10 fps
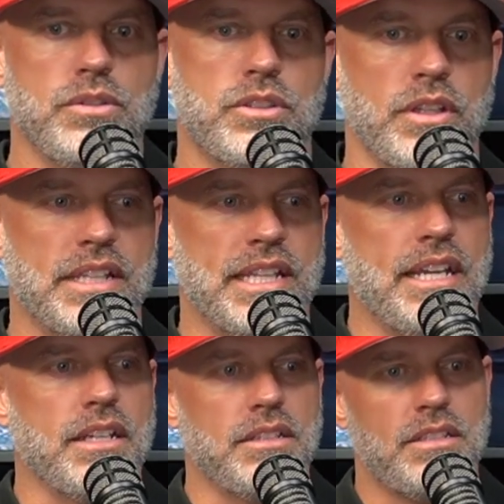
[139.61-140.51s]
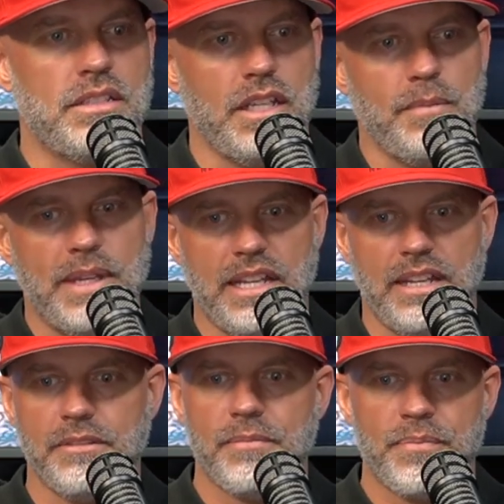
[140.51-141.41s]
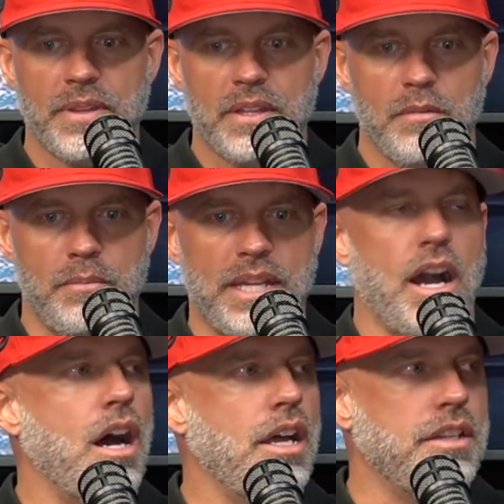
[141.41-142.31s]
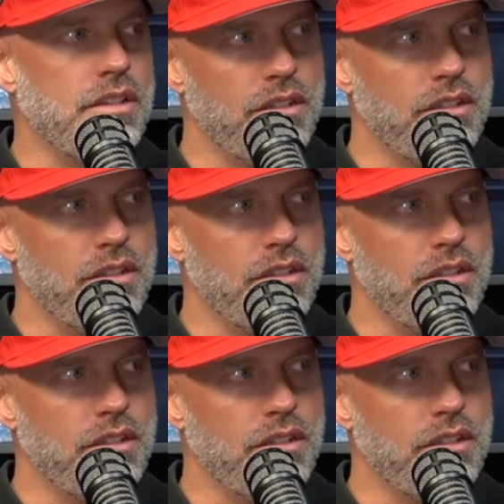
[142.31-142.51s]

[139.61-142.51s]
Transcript: so that they could see me beyond